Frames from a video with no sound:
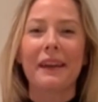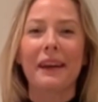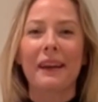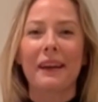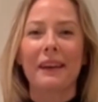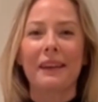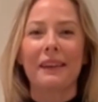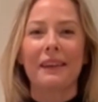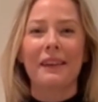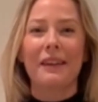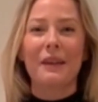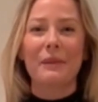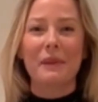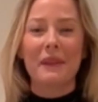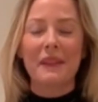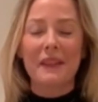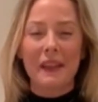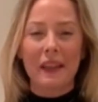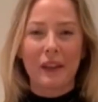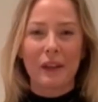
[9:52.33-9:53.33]
and I'm a
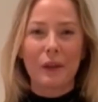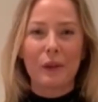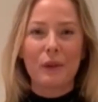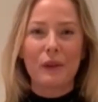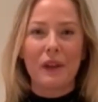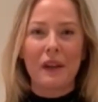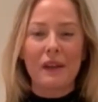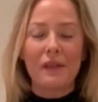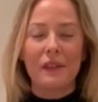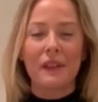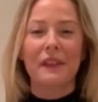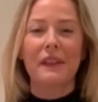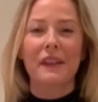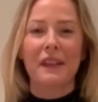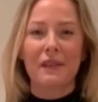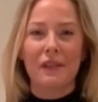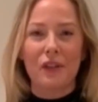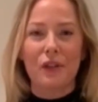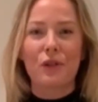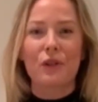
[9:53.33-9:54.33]
technical diver
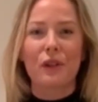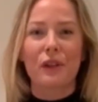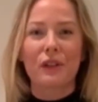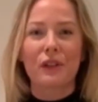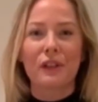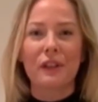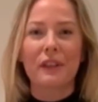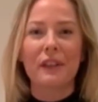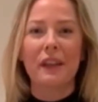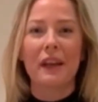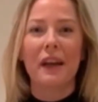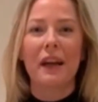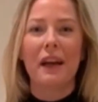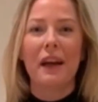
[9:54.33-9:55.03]
dive instructor.